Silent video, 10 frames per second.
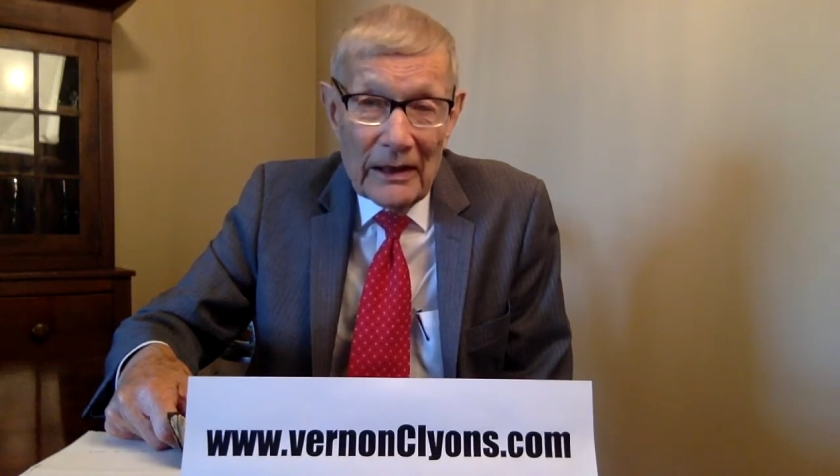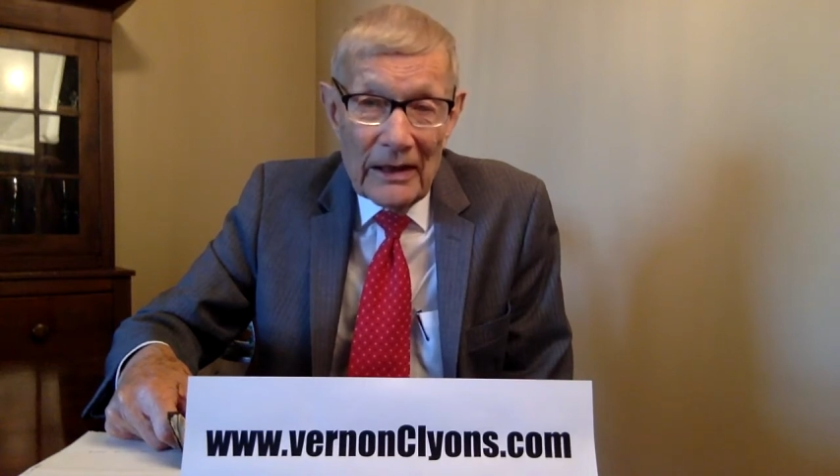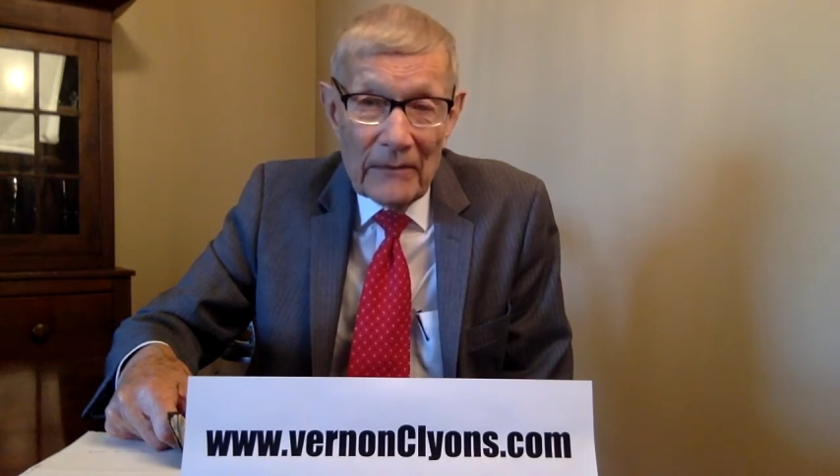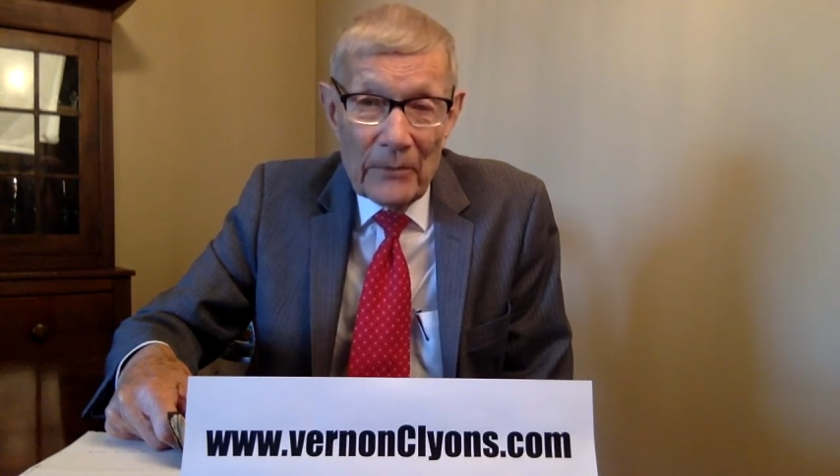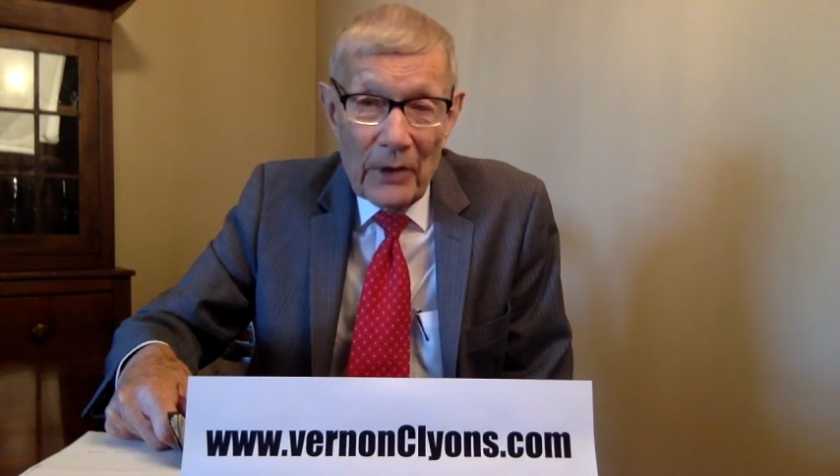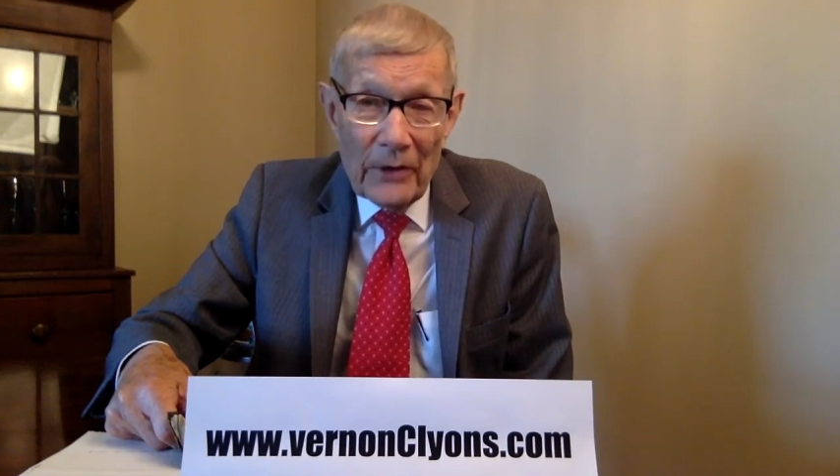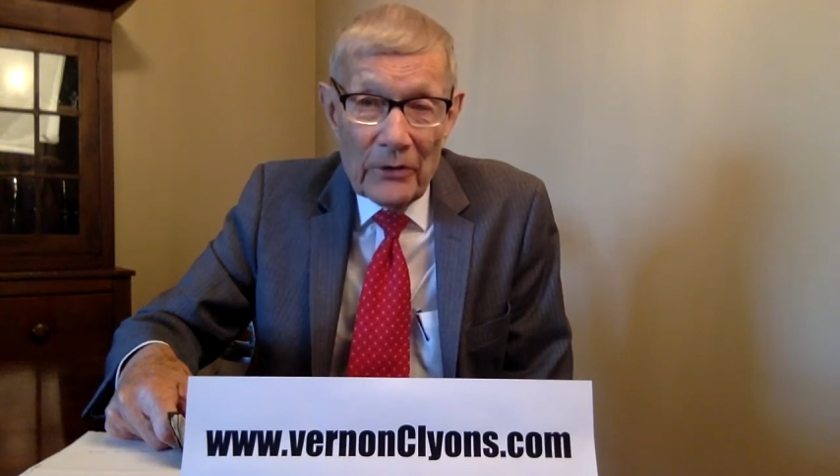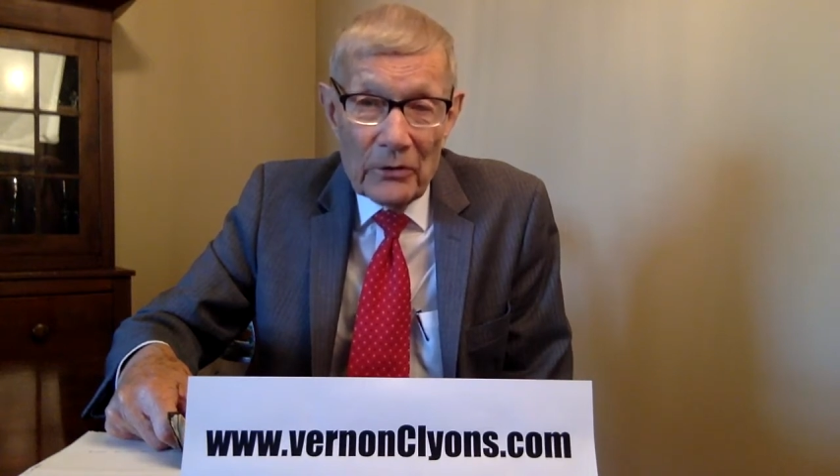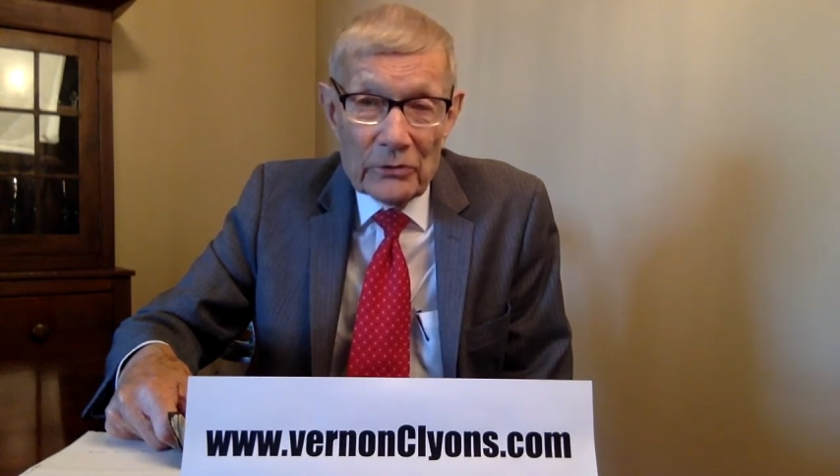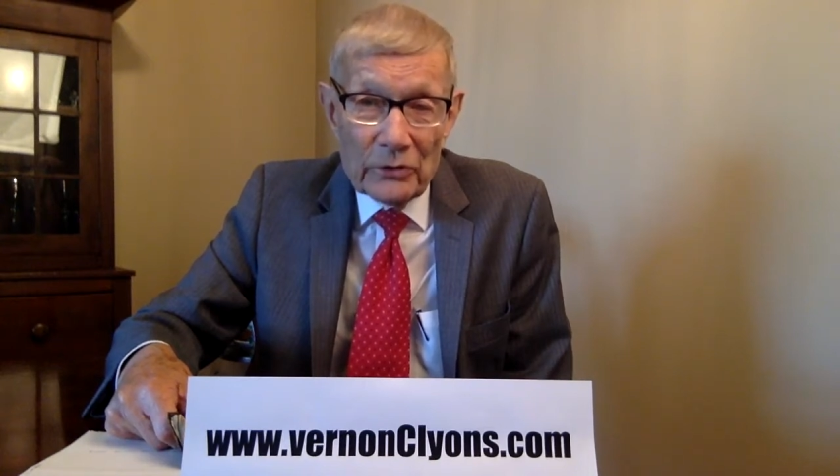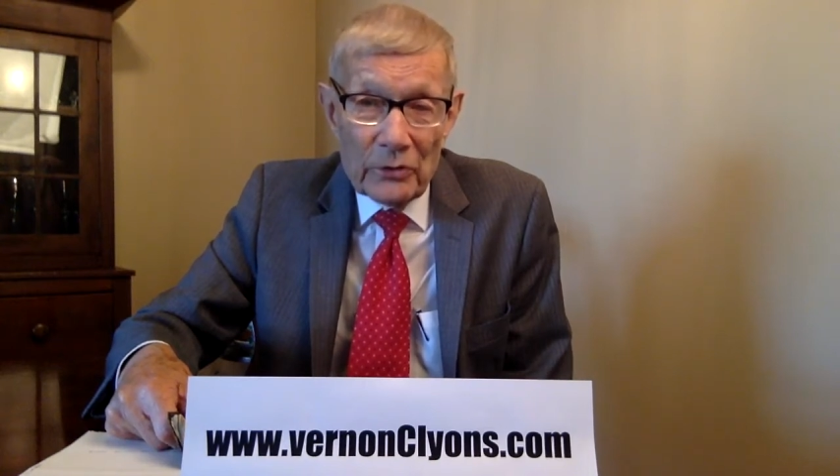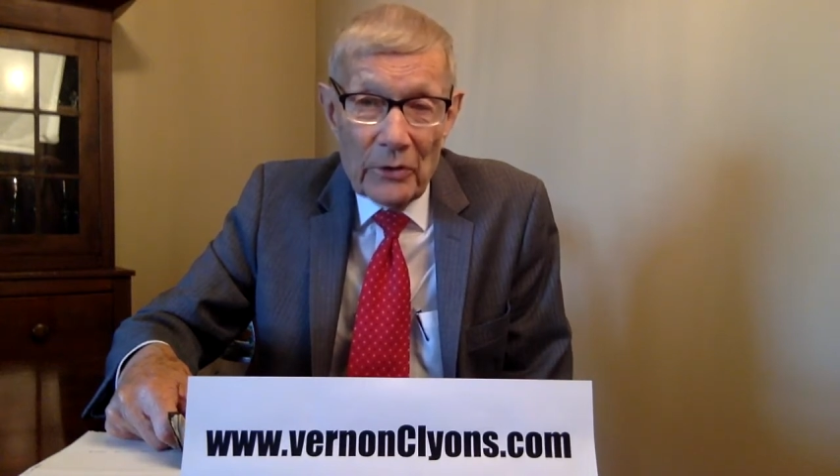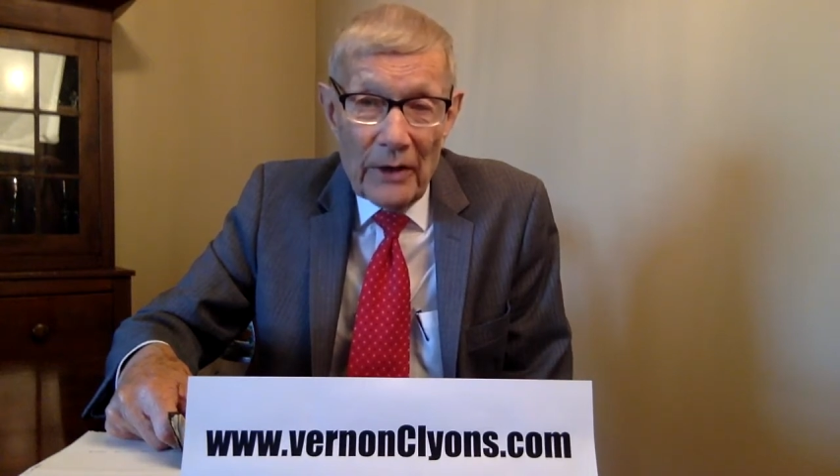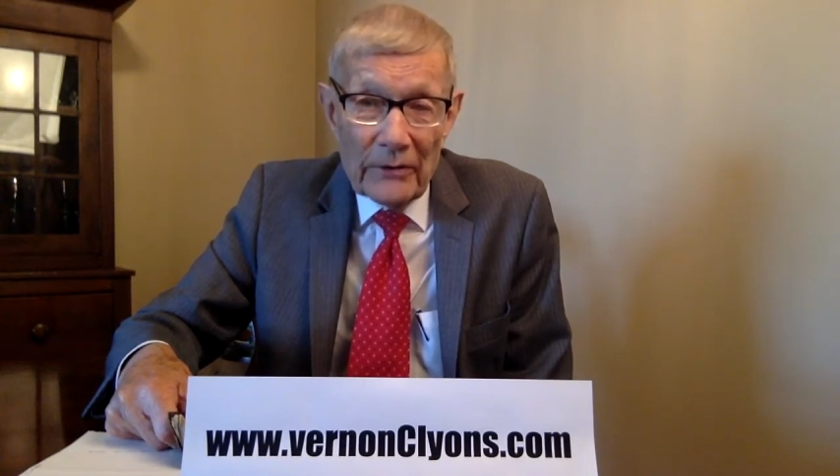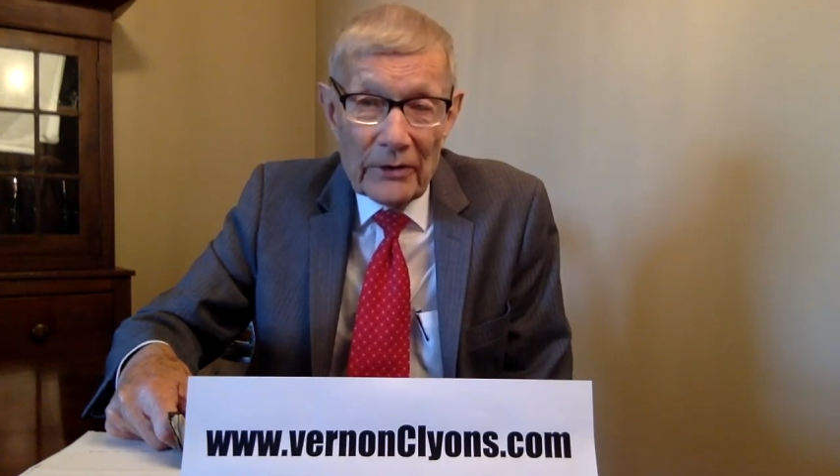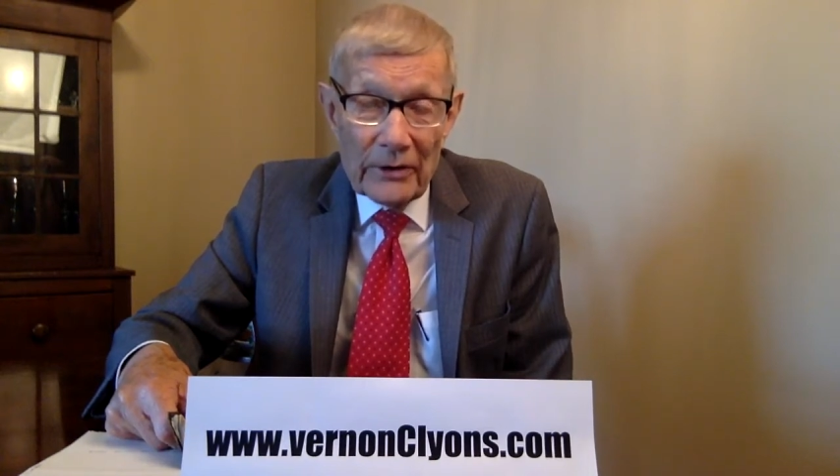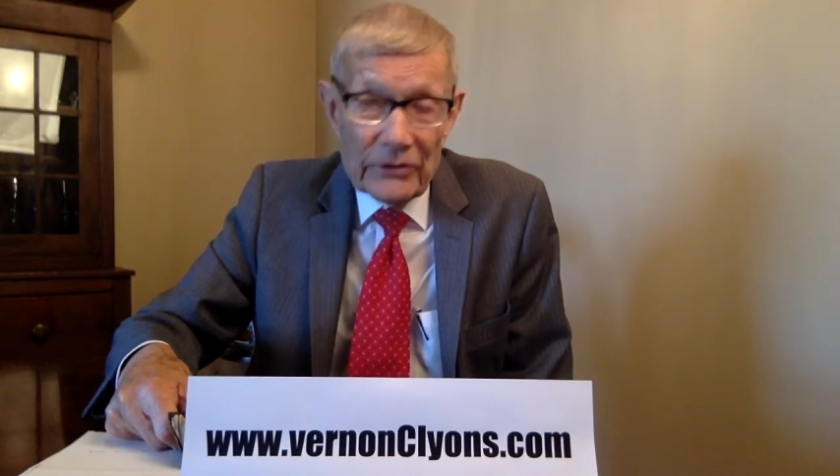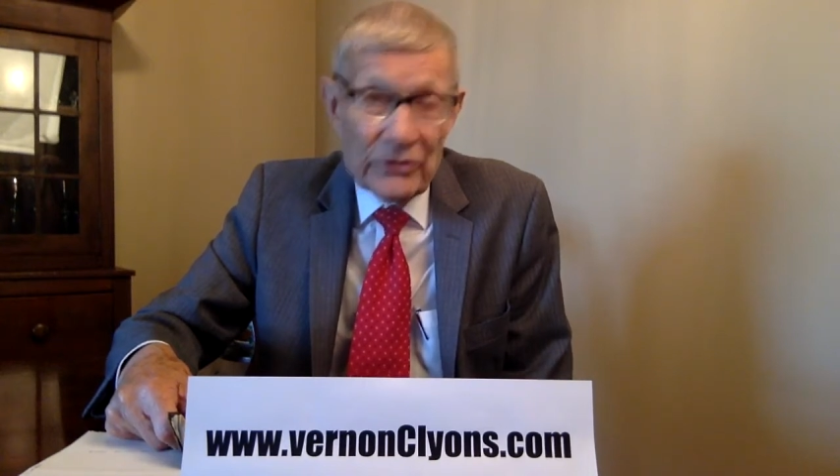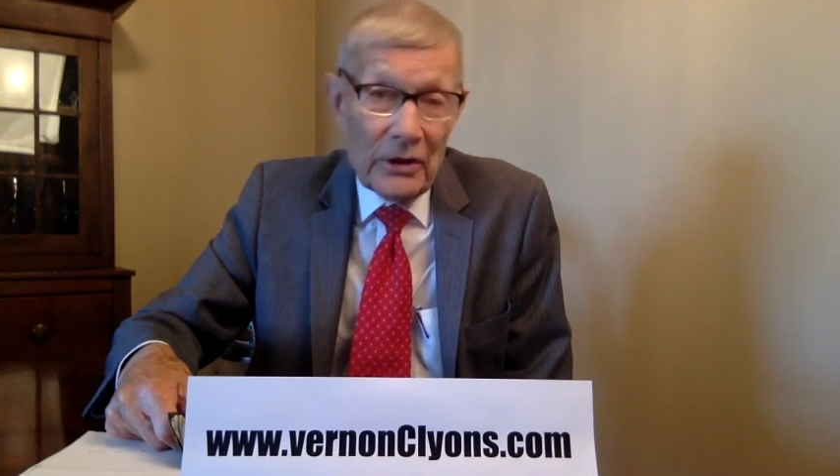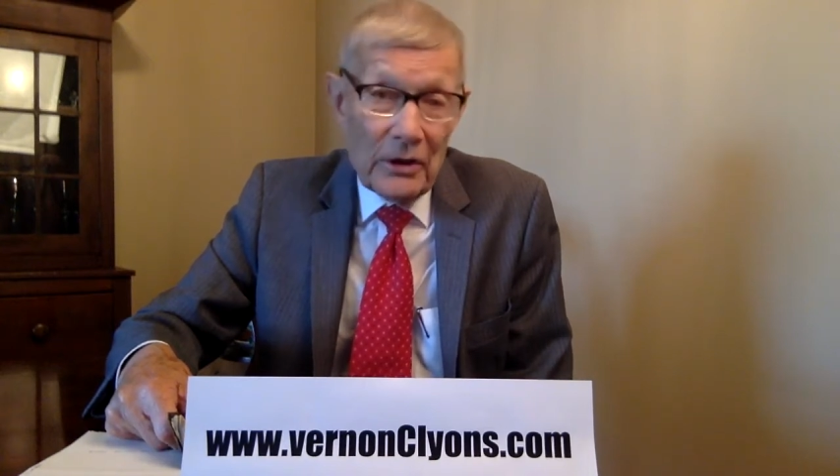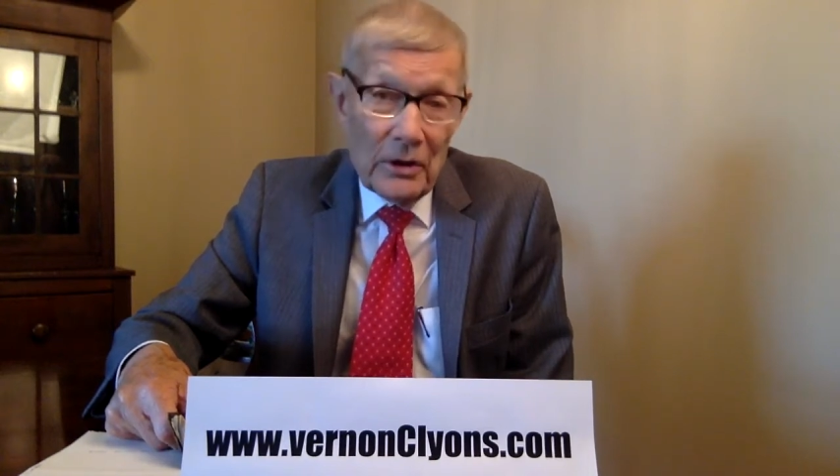upon those around us,